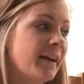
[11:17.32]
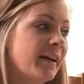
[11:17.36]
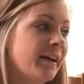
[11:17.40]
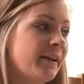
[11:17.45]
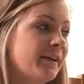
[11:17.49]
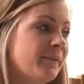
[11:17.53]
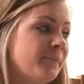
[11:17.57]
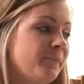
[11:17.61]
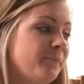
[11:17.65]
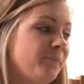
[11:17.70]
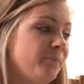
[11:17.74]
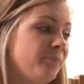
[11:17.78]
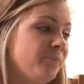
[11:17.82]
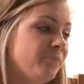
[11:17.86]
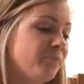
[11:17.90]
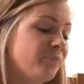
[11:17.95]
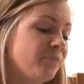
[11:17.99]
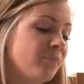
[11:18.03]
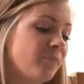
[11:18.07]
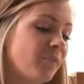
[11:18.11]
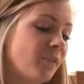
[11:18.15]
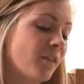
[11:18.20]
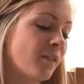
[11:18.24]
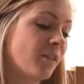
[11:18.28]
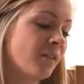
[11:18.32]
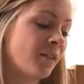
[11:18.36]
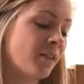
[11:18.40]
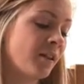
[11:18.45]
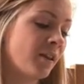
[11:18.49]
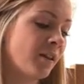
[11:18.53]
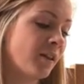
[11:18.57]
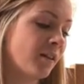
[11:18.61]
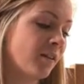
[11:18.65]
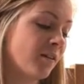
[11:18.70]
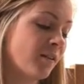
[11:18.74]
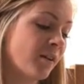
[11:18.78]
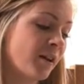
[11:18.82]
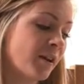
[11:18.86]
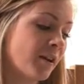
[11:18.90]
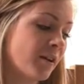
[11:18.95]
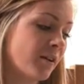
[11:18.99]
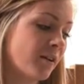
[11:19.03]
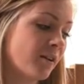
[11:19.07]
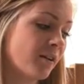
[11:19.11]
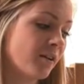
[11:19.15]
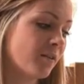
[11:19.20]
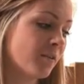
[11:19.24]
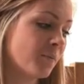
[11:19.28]
um, the
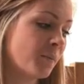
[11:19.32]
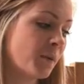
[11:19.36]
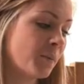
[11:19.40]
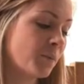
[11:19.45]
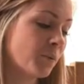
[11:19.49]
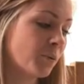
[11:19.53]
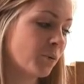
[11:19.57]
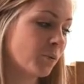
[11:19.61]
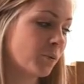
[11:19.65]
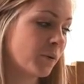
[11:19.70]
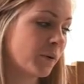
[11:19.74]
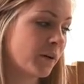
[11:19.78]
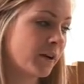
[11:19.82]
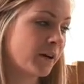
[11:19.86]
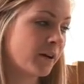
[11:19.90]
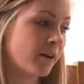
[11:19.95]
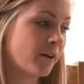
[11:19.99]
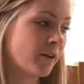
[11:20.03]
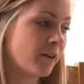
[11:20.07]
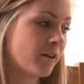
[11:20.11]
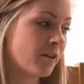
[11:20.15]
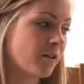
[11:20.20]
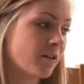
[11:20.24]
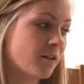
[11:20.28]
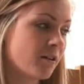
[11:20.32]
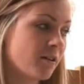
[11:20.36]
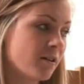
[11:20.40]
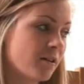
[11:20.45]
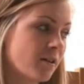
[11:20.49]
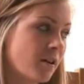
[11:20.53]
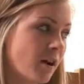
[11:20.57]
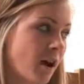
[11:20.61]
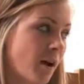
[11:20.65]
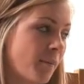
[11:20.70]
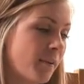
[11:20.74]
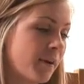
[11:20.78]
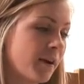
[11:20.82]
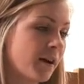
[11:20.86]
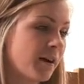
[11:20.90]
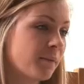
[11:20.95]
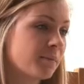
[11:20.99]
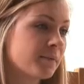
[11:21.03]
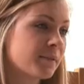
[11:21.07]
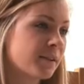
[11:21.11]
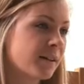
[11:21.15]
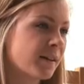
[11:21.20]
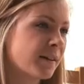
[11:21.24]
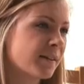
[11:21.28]
people were coming
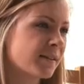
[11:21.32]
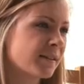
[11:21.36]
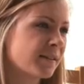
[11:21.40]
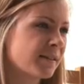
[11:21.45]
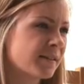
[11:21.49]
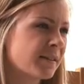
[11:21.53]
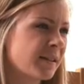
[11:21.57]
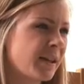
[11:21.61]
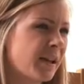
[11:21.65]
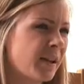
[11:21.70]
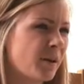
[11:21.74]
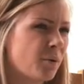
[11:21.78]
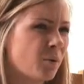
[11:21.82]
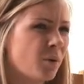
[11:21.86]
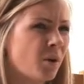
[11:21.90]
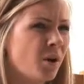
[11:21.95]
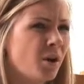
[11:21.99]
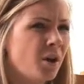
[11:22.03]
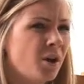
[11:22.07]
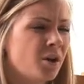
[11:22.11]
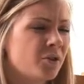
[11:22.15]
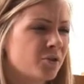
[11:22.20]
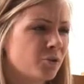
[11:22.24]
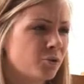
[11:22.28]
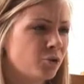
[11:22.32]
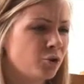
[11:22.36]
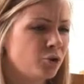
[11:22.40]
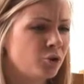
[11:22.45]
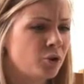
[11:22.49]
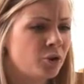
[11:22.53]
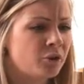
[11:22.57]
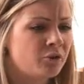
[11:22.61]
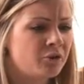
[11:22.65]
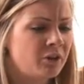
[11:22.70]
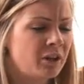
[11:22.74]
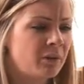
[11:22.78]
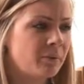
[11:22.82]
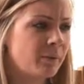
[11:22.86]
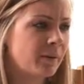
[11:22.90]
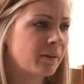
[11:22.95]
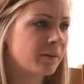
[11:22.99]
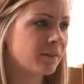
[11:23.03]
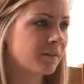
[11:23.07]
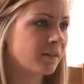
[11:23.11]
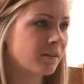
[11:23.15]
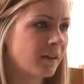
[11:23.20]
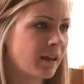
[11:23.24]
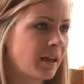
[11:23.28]
up to us and saying, "So you agree
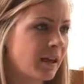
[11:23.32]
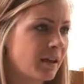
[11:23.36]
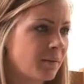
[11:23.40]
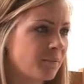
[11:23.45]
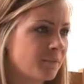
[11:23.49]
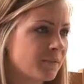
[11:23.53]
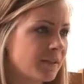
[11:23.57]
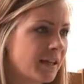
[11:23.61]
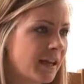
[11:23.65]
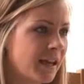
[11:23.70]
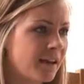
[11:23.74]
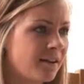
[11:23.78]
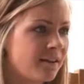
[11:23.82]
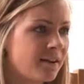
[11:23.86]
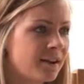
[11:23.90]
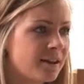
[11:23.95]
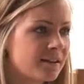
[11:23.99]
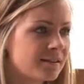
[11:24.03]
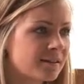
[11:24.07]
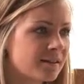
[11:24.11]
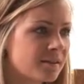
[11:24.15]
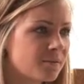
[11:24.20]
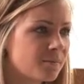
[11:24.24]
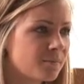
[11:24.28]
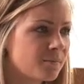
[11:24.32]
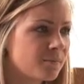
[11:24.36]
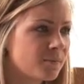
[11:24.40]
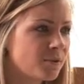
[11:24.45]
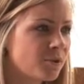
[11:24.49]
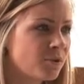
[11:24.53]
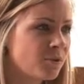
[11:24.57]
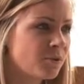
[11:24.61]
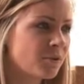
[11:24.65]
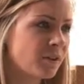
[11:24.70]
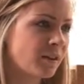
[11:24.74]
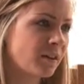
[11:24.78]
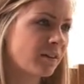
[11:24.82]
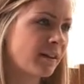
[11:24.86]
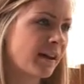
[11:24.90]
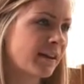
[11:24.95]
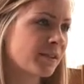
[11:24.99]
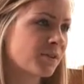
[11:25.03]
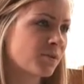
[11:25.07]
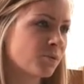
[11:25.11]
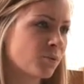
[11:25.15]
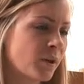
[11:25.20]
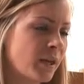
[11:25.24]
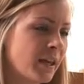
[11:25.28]
with um, terrorism? You think
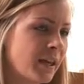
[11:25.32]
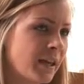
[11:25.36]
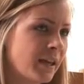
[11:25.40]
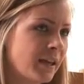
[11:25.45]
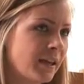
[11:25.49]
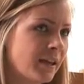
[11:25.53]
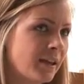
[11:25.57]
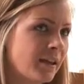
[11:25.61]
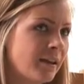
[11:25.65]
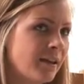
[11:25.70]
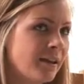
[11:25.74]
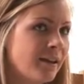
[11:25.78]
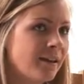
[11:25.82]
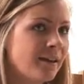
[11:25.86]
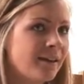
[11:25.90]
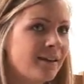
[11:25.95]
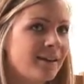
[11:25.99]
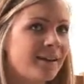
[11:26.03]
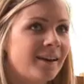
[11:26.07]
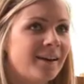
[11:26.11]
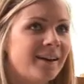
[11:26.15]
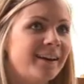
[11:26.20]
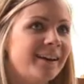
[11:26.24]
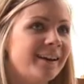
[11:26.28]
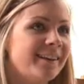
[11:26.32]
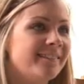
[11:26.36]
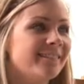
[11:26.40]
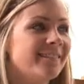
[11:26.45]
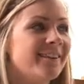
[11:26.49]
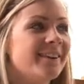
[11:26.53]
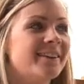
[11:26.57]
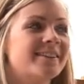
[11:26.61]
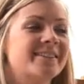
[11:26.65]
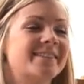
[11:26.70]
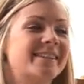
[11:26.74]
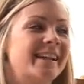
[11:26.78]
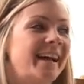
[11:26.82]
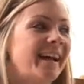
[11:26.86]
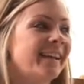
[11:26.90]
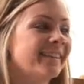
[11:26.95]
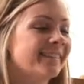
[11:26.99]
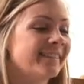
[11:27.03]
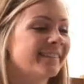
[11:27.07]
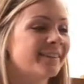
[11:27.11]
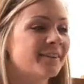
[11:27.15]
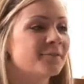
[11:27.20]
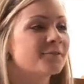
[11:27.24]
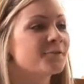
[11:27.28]
that's okay?" And we were
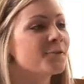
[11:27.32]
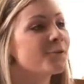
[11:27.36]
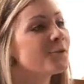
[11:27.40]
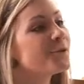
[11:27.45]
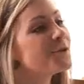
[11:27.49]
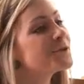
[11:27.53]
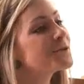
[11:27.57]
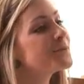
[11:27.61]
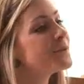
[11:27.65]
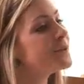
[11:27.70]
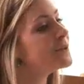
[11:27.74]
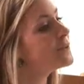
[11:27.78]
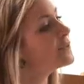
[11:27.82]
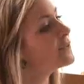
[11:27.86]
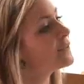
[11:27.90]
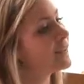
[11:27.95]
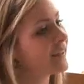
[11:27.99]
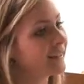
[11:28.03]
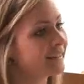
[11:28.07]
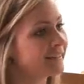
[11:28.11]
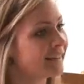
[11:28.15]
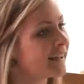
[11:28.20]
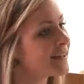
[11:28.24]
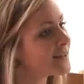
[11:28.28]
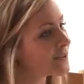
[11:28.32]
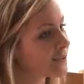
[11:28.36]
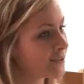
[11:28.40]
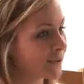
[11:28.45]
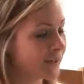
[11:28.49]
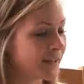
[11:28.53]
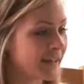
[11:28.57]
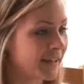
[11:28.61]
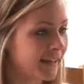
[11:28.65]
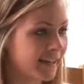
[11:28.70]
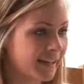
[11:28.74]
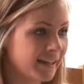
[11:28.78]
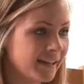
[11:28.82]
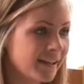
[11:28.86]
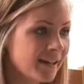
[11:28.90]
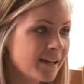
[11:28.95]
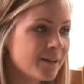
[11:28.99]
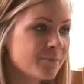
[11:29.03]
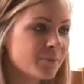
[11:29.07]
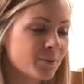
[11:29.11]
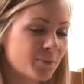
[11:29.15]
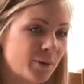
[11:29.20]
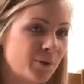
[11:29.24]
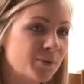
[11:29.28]
standing there. Of course, we don't think that's okay,
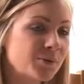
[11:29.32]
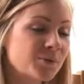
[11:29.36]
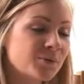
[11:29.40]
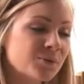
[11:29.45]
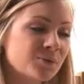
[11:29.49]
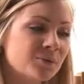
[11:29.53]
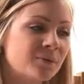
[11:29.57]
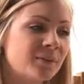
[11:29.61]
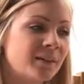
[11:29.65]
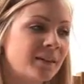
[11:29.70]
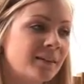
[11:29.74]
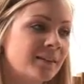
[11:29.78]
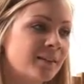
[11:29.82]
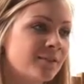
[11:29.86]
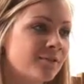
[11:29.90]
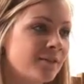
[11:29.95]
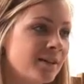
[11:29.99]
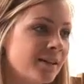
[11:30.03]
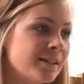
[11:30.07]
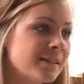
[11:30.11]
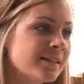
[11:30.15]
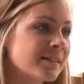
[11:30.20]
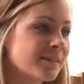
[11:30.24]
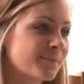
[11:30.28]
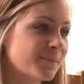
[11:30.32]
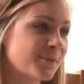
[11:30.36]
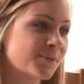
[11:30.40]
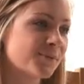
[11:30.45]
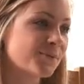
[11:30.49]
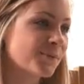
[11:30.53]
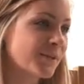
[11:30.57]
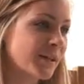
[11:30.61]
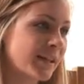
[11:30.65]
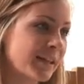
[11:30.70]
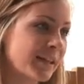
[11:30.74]
but we also don't think that racism is